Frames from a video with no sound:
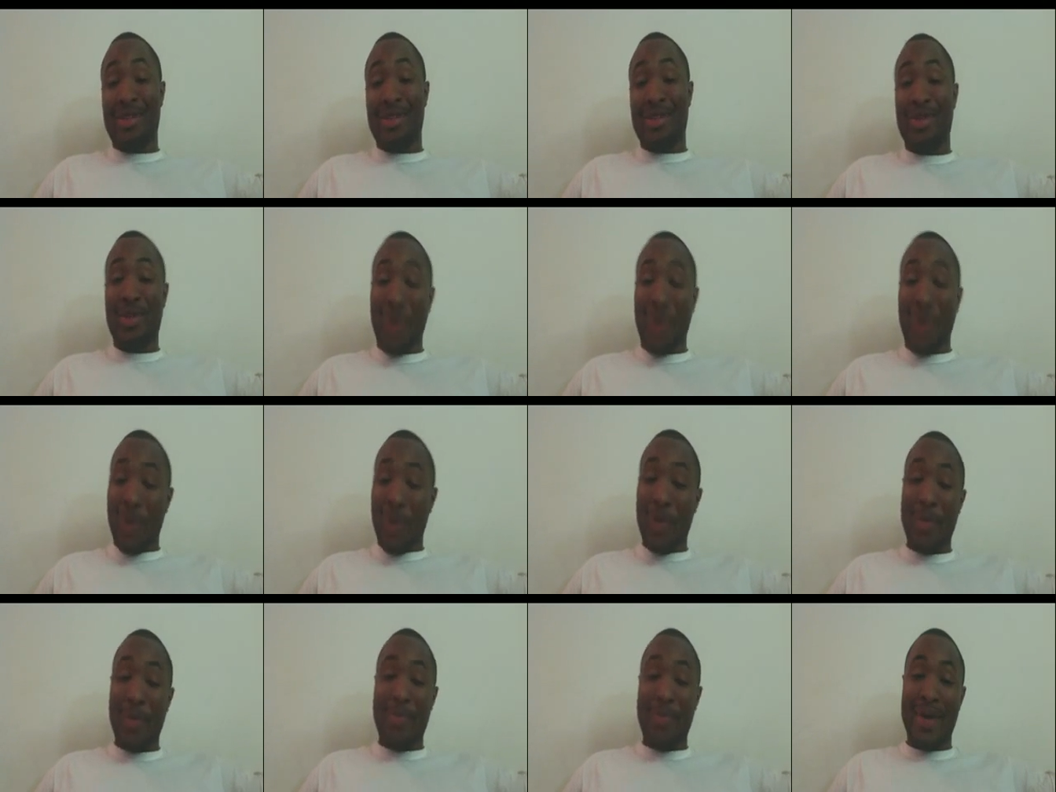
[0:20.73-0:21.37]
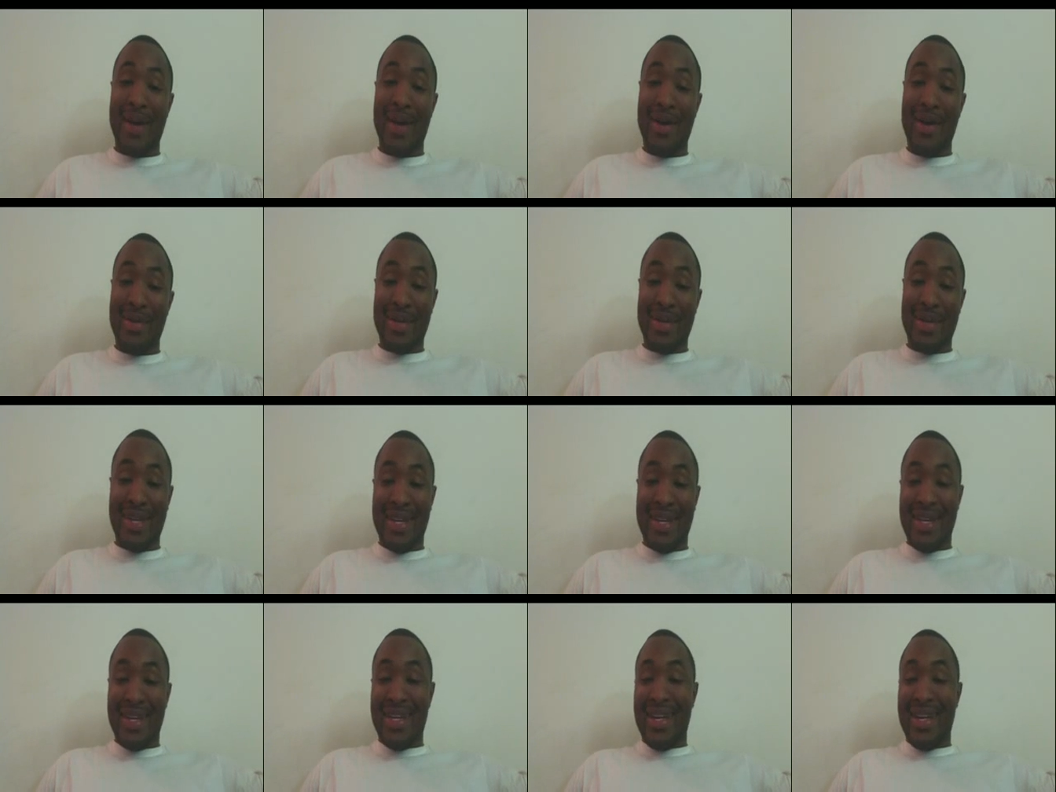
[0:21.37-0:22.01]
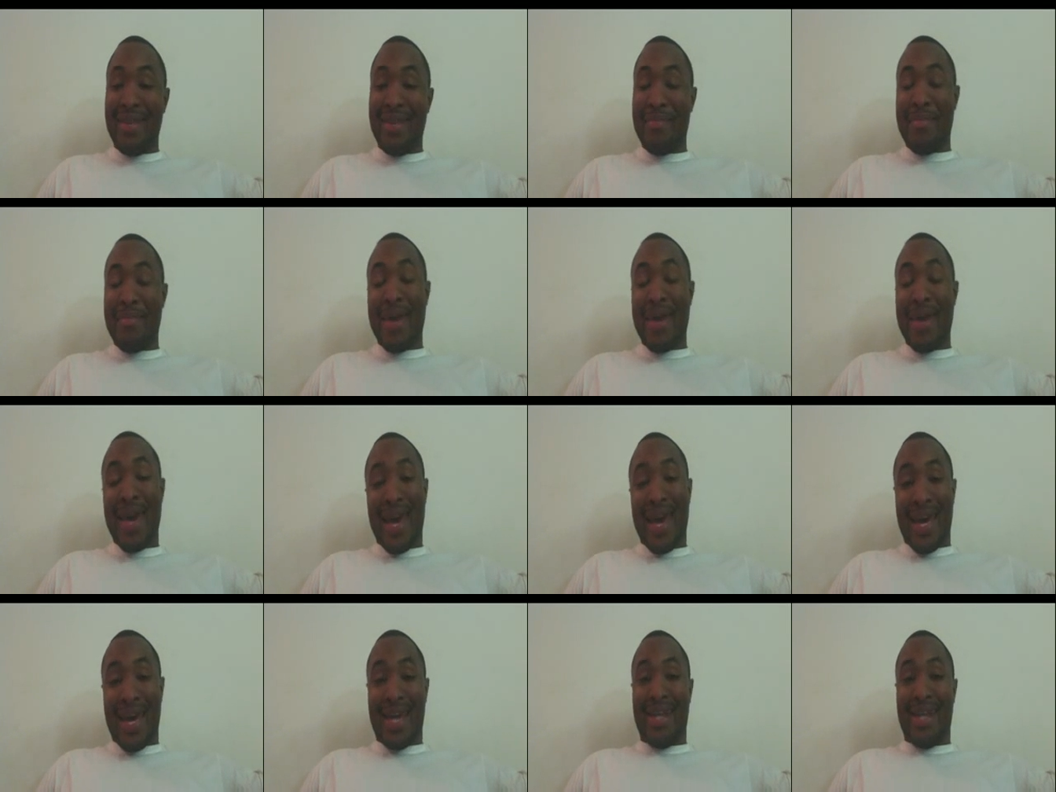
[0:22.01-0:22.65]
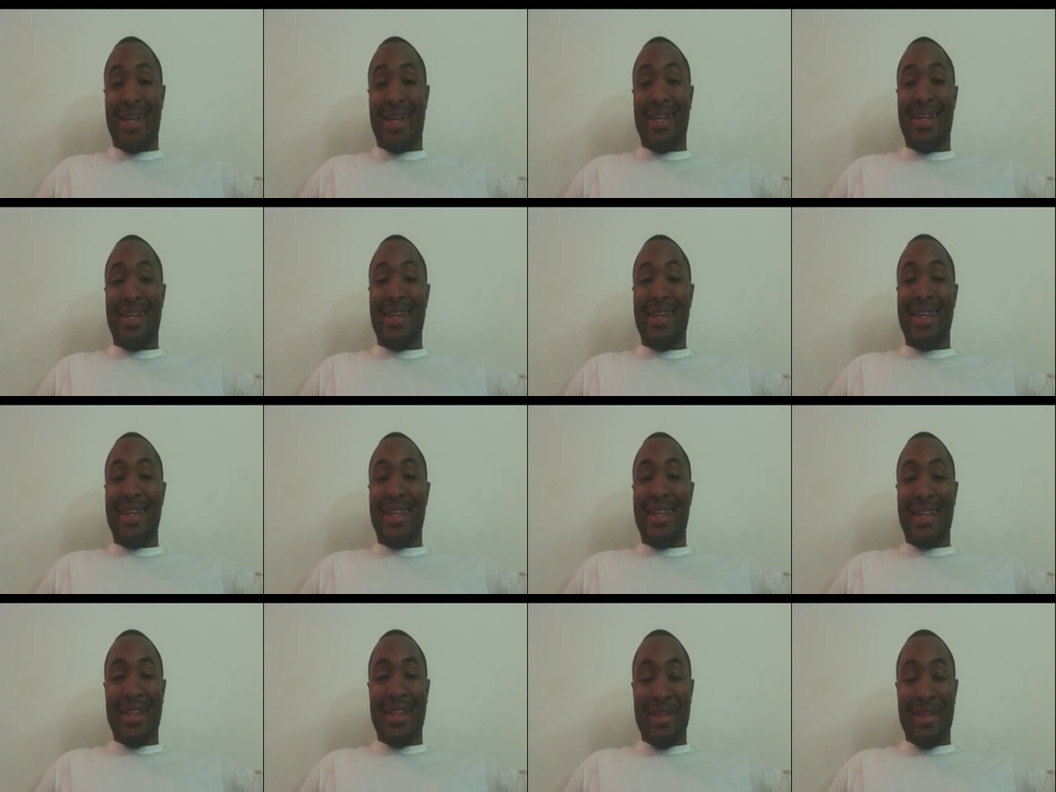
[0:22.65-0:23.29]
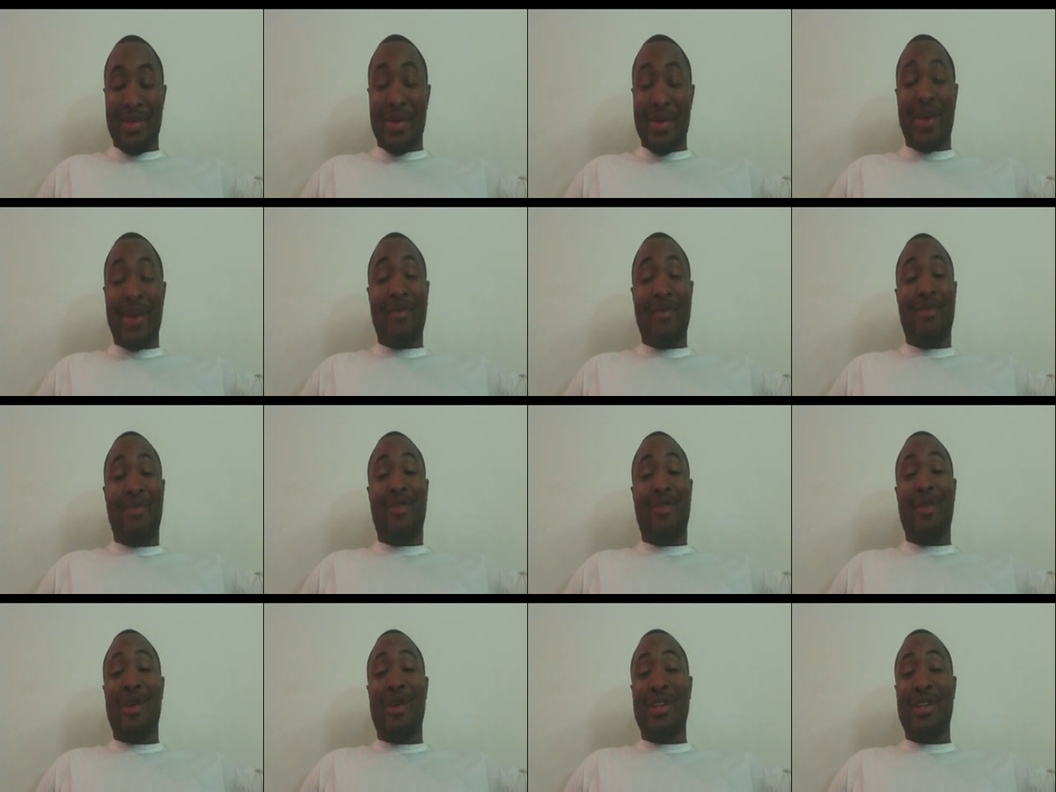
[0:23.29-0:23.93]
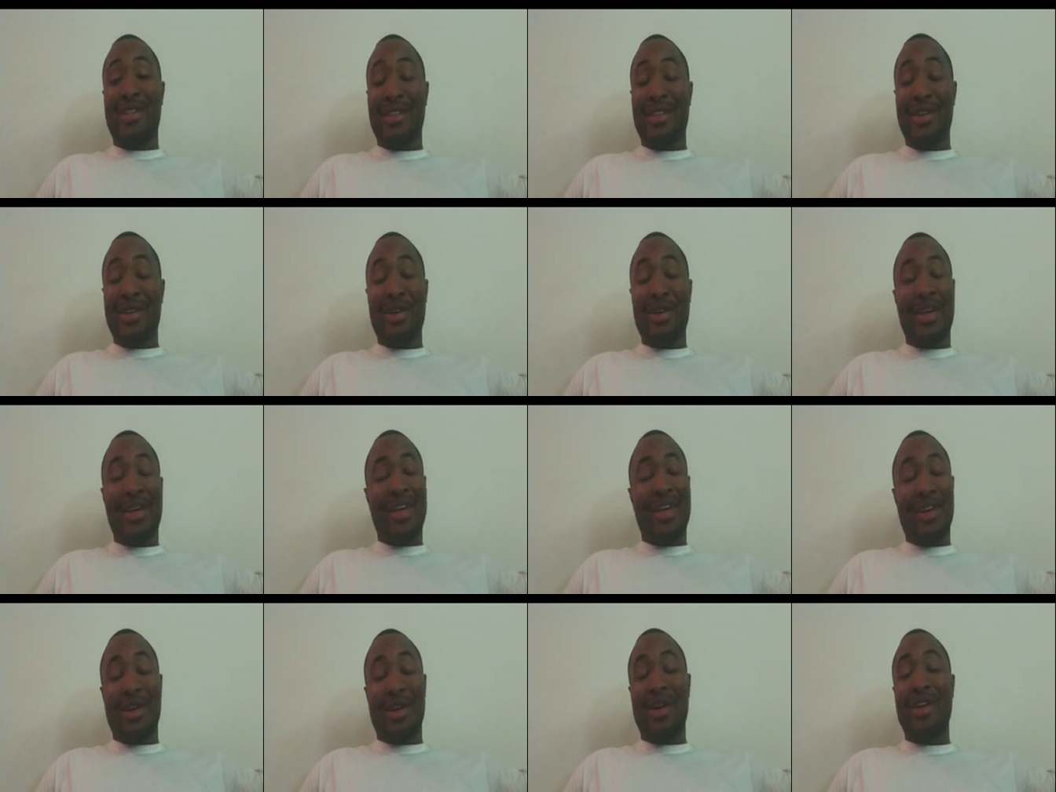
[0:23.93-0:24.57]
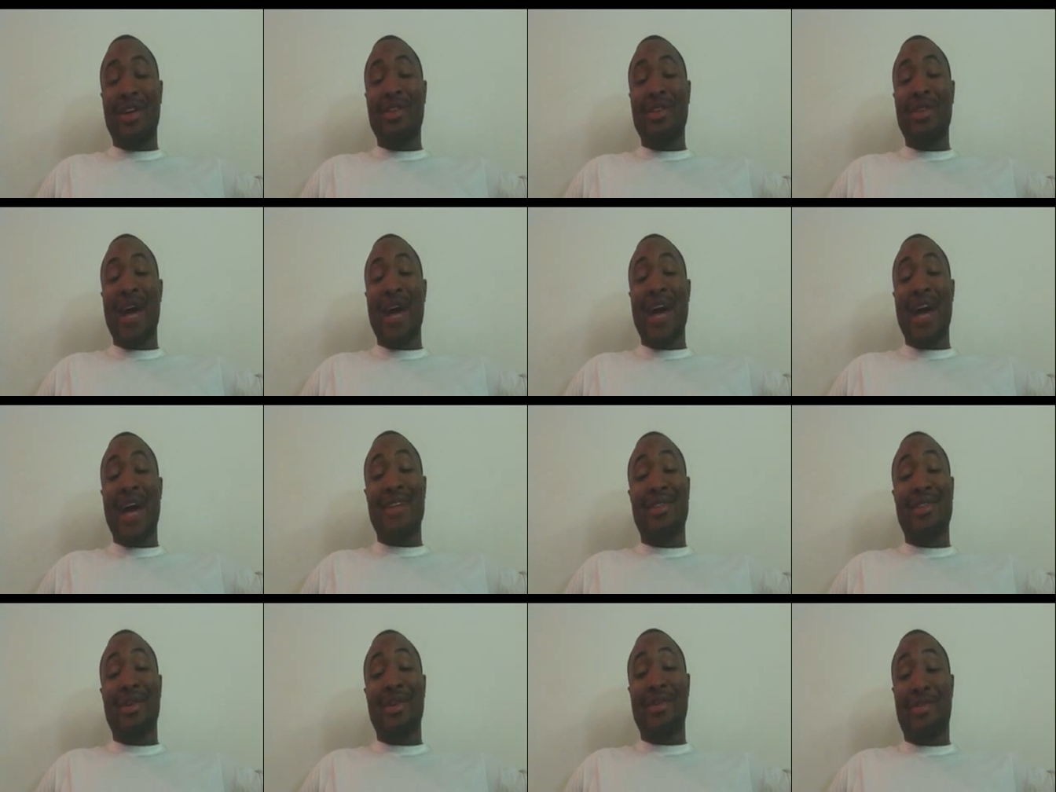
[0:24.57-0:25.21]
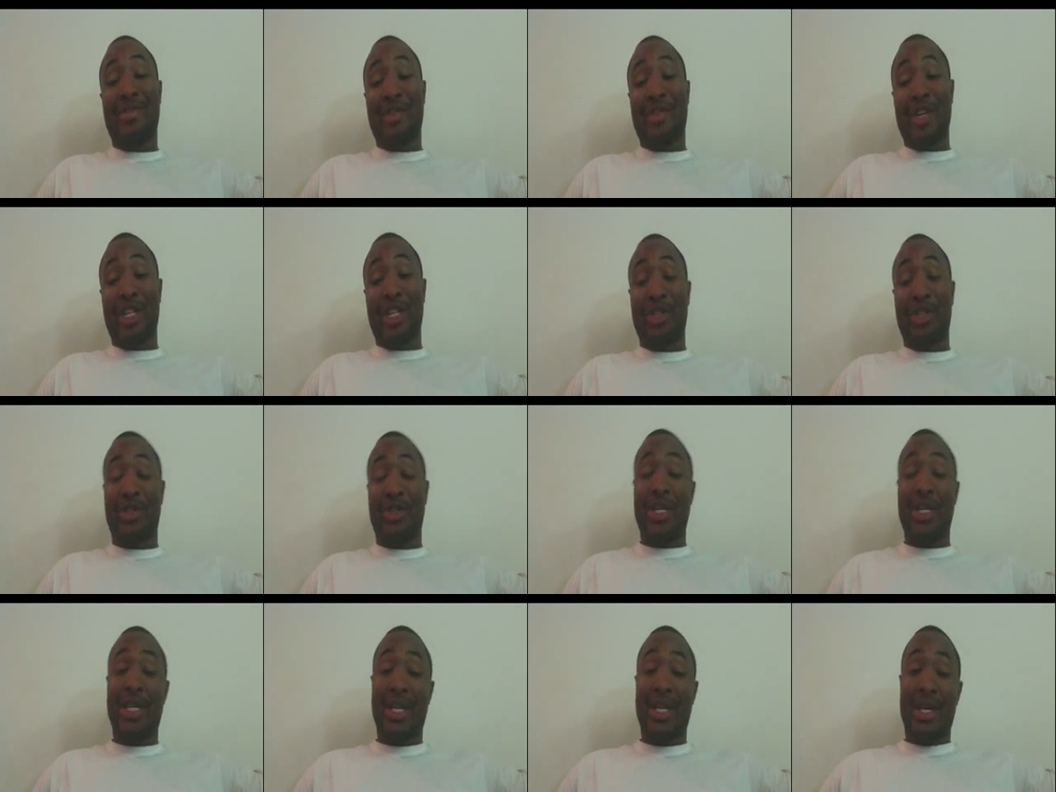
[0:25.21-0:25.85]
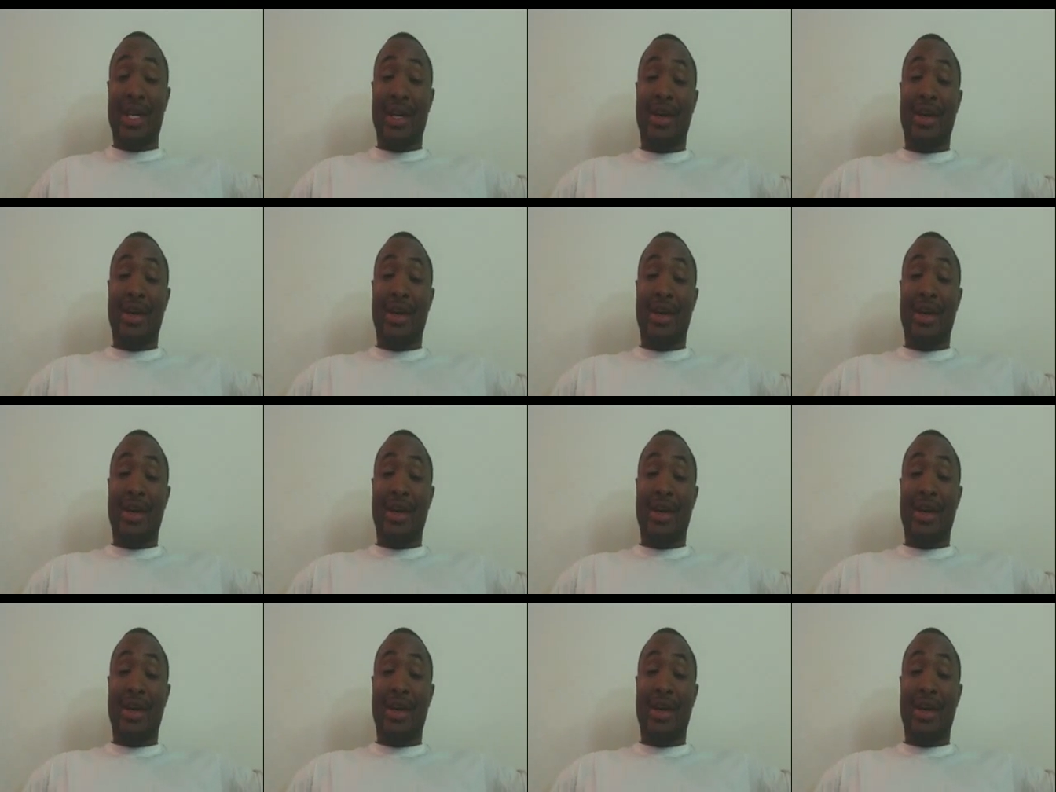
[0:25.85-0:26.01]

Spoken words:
tool belt. Man, you guys are in for a treat.